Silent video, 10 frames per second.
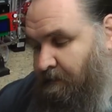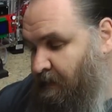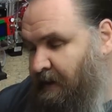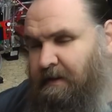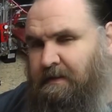
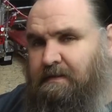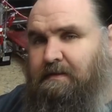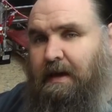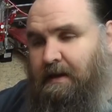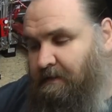
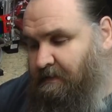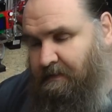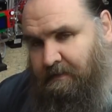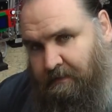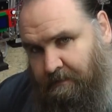
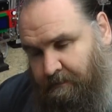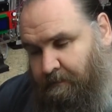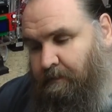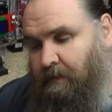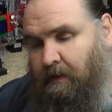V6.
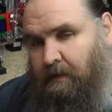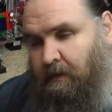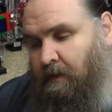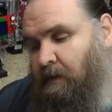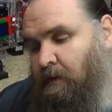
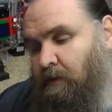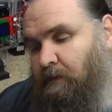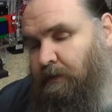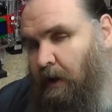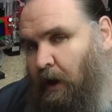
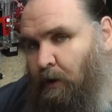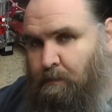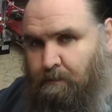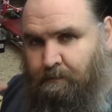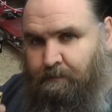So
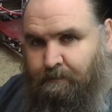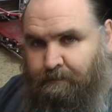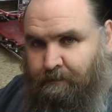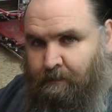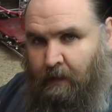
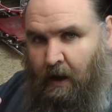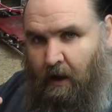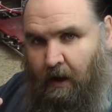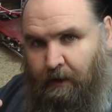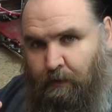
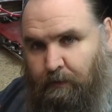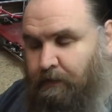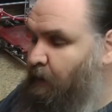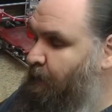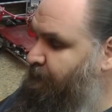I
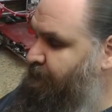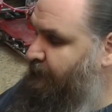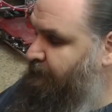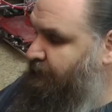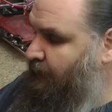also
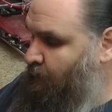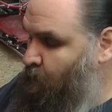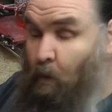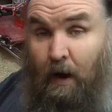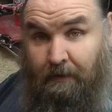invested
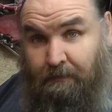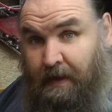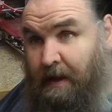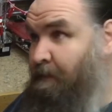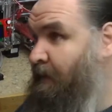in one of
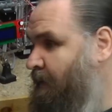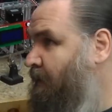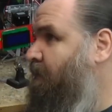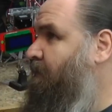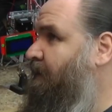them.
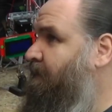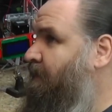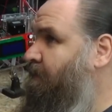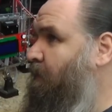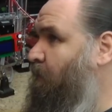So let's
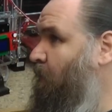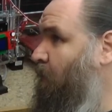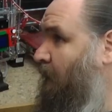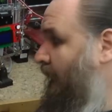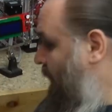have a little
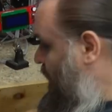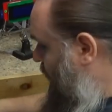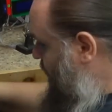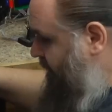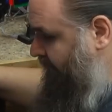look at
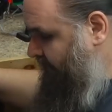what's in